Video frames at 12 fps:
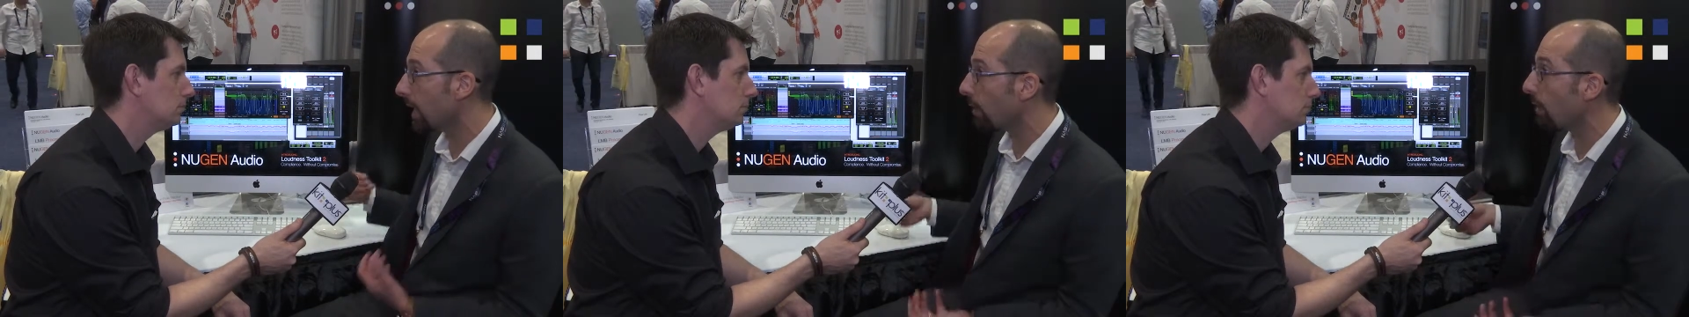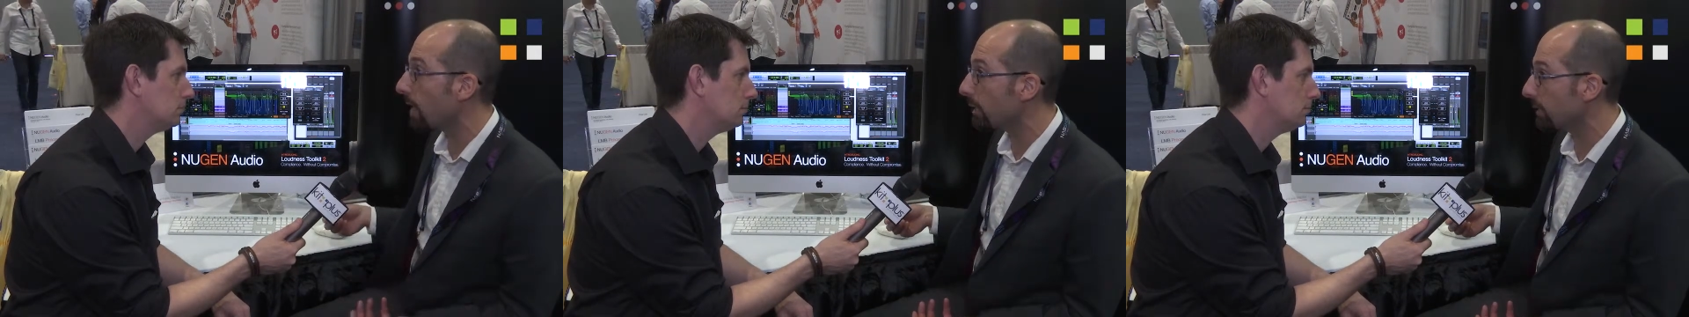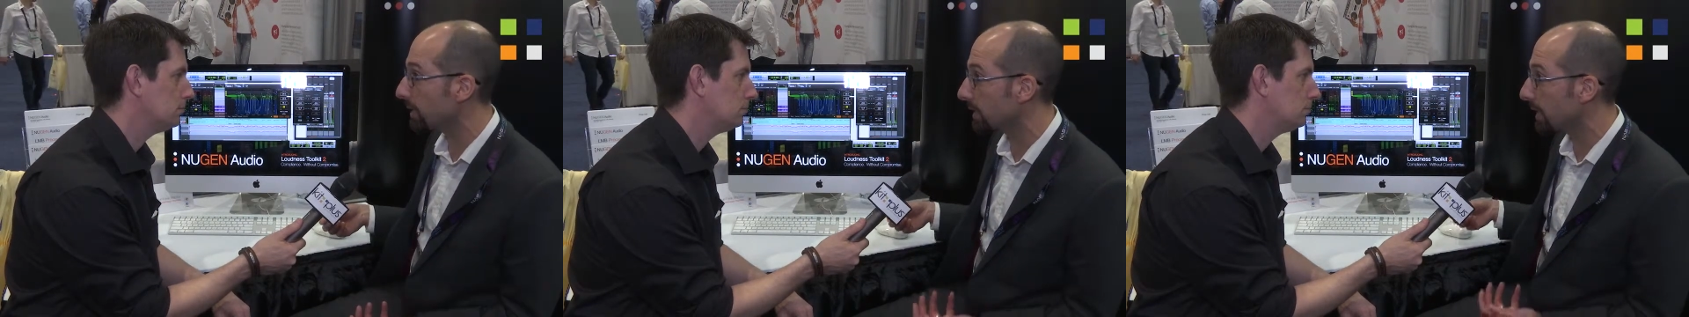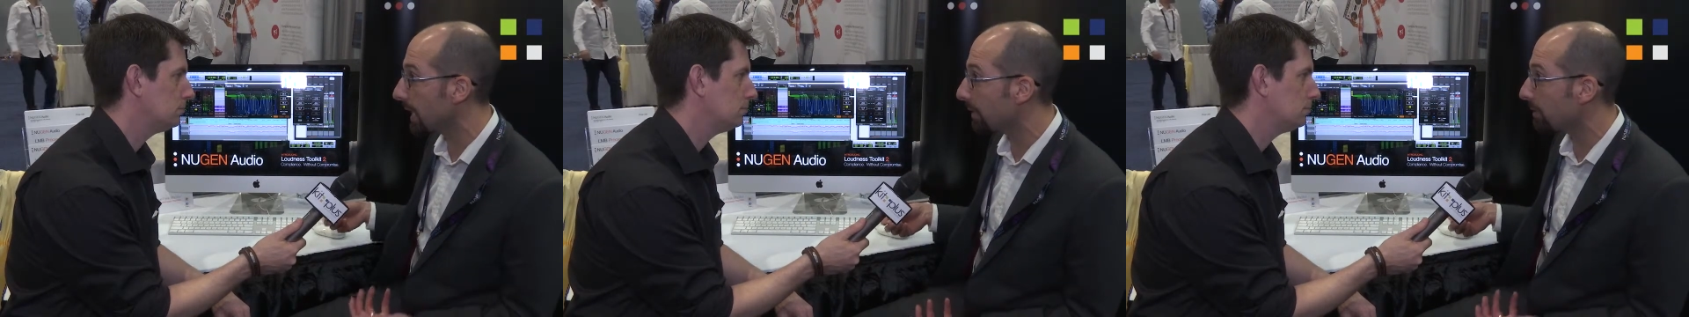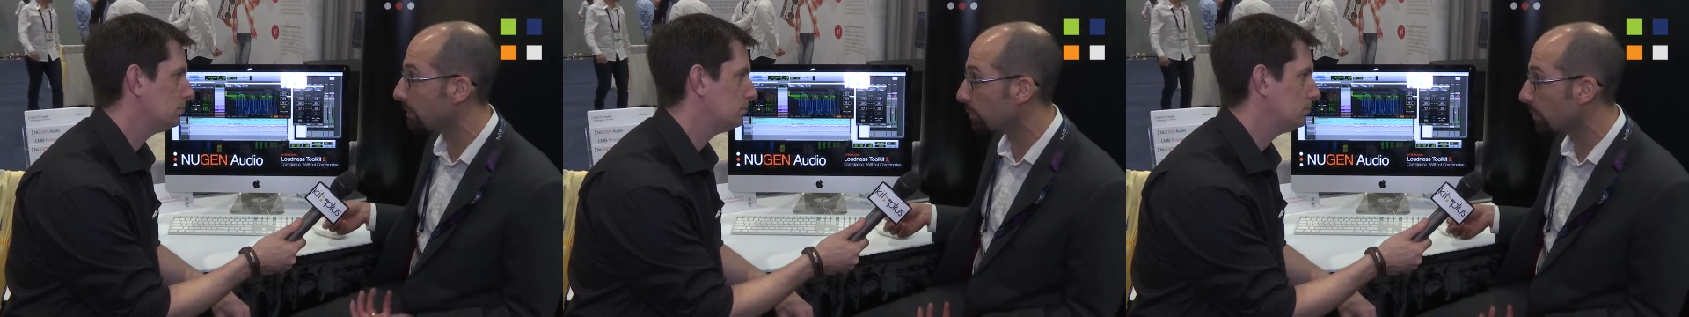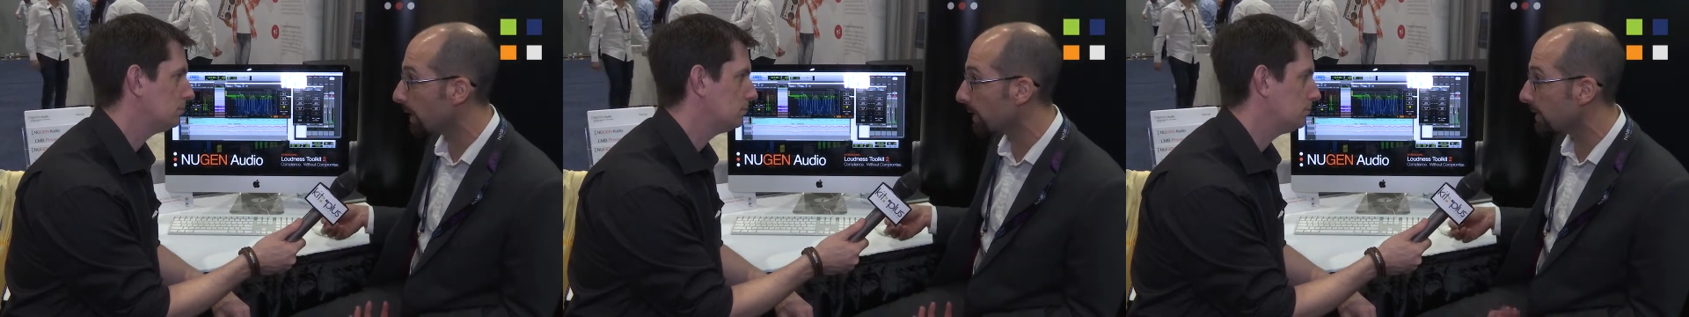Speaker 1: L R A, which is loudness
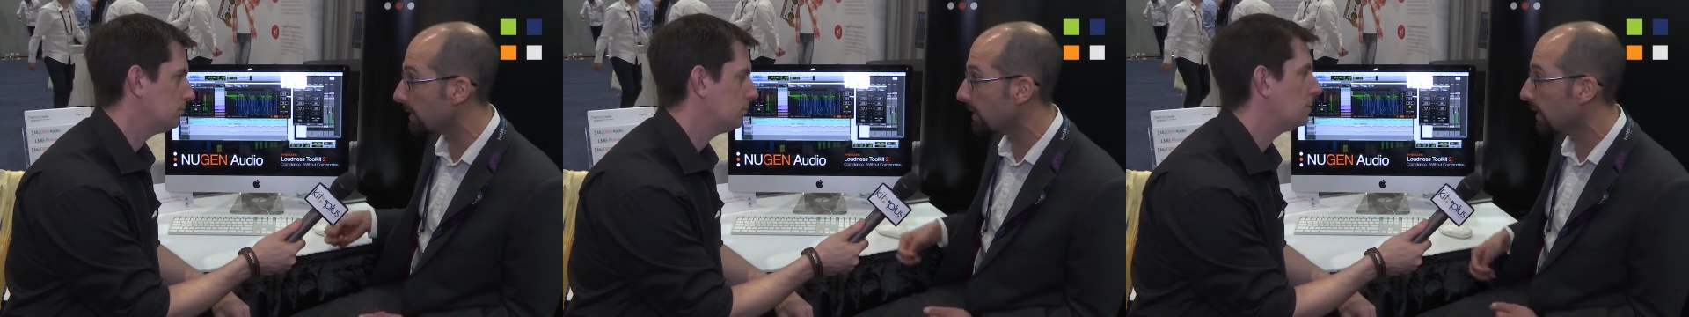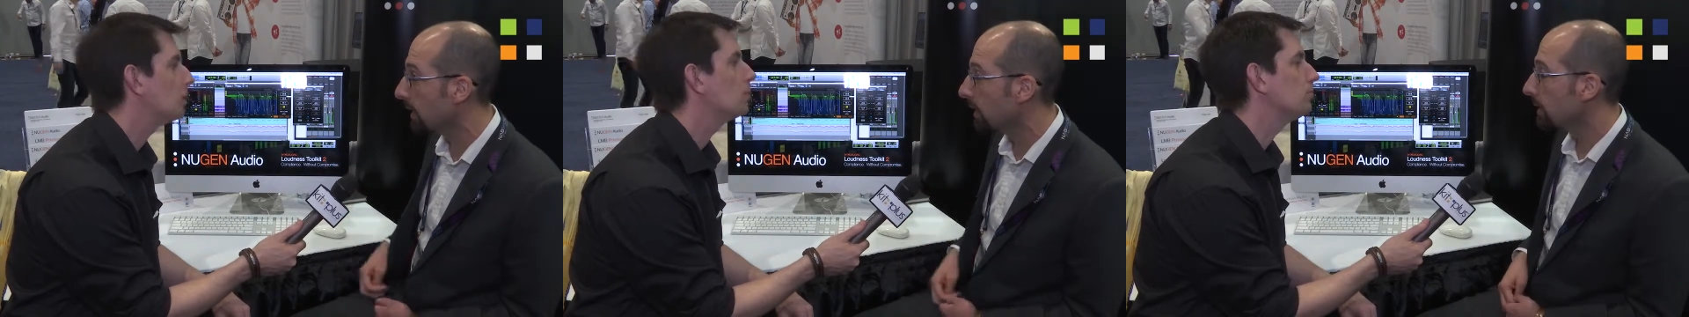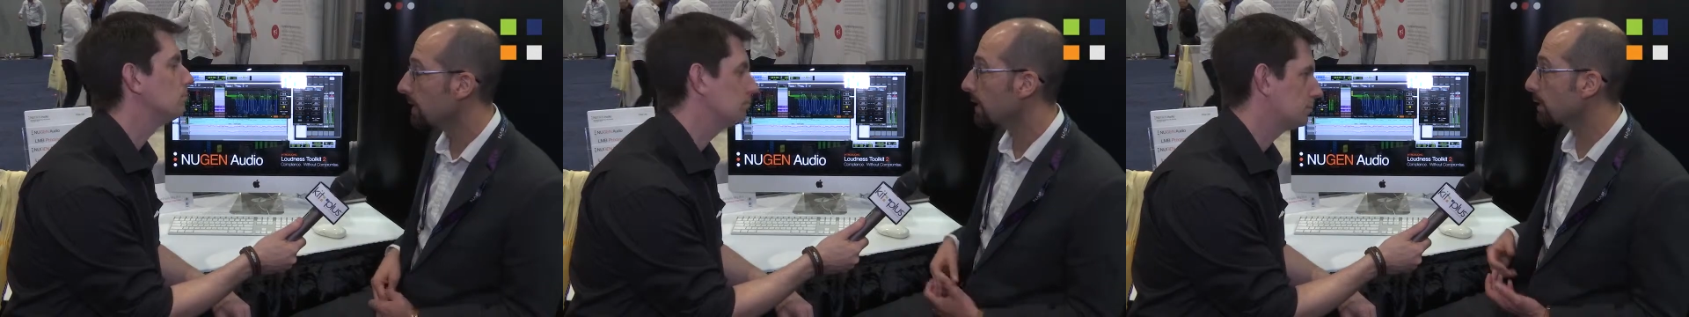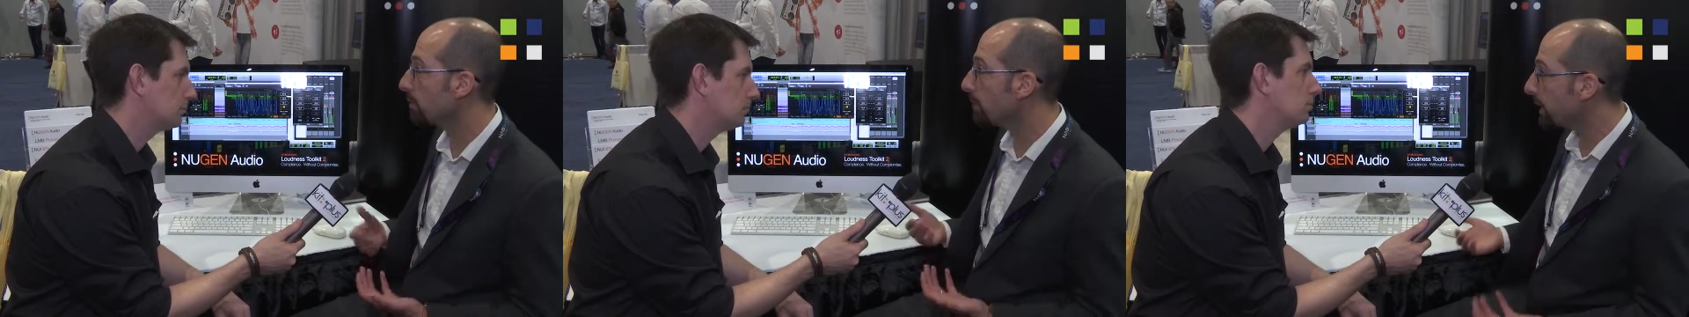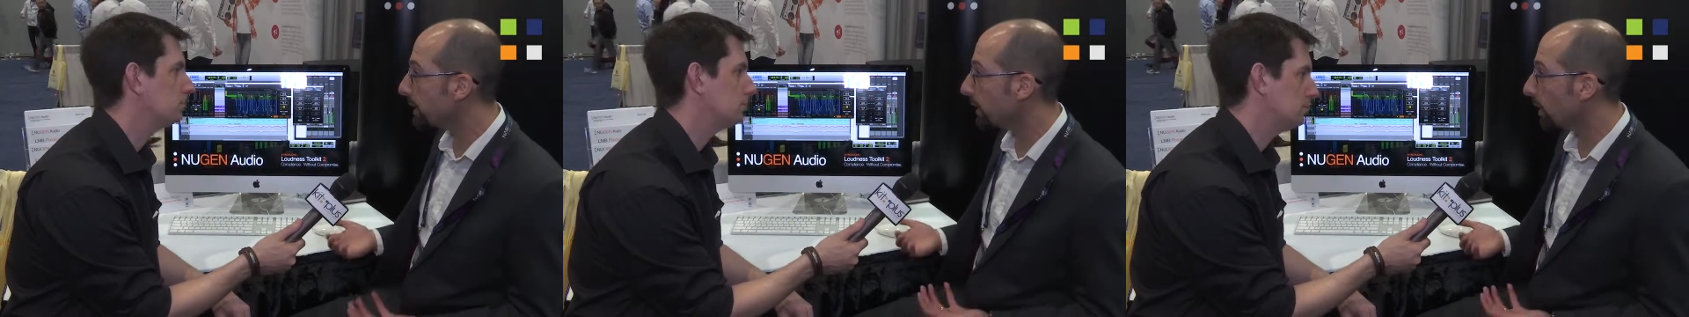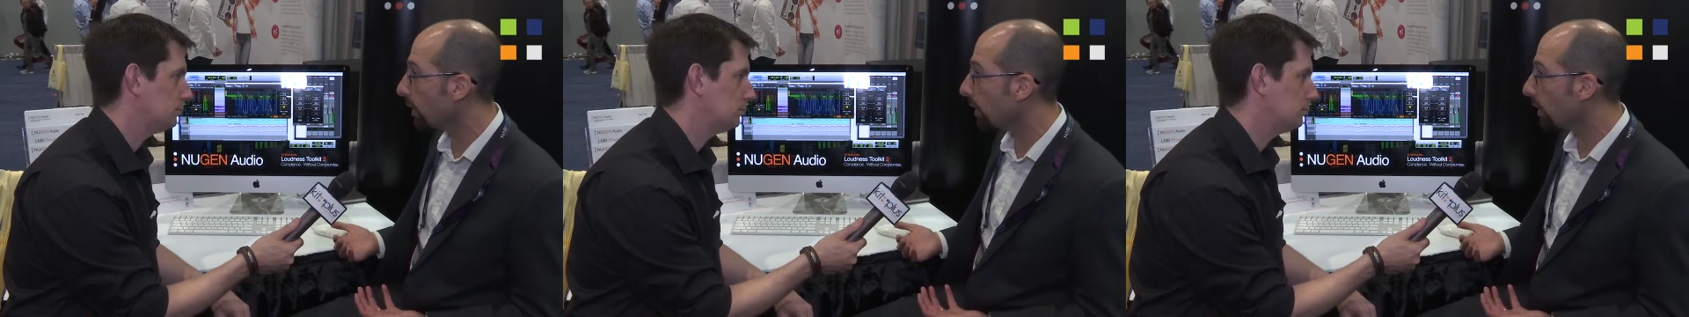range. Yep. So that's a measure